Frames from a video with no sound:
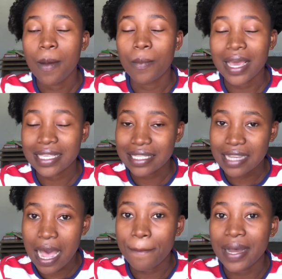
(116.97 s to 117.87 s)
my
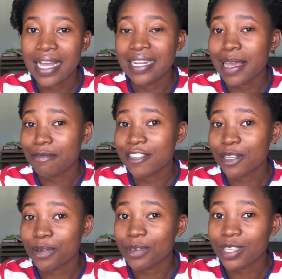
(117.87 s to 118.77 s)
scalp, and every
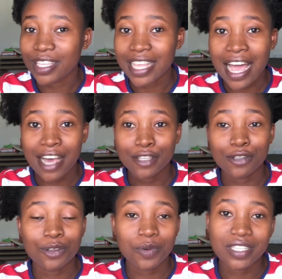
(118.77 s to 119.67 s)
single thing that has to
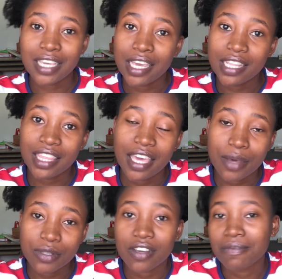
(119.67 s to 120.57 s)
do with the
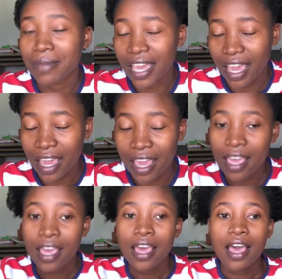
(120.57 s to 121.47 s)
health of my hair.
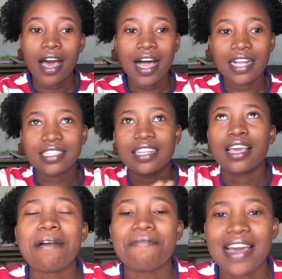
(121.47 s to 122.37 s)
And
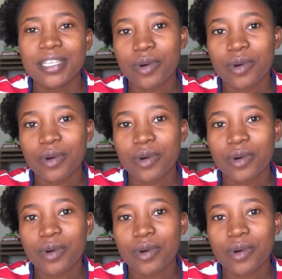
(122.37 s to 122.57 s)
my first